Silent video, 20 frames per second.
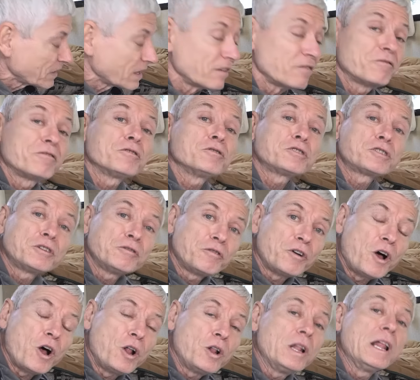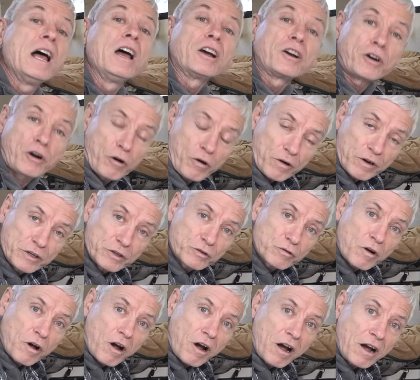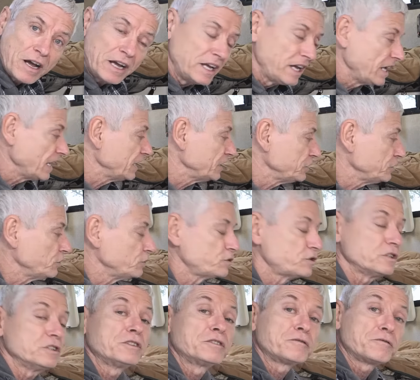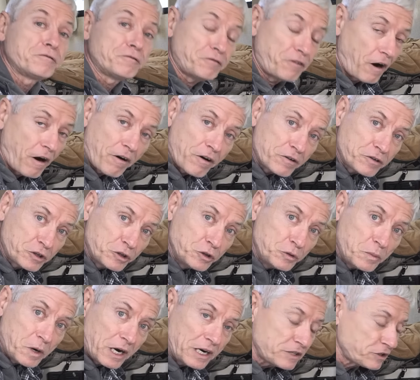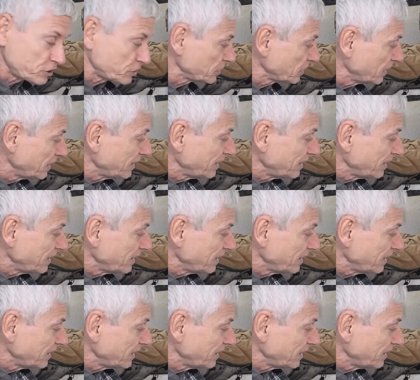First of all, current draw. It uses far too much.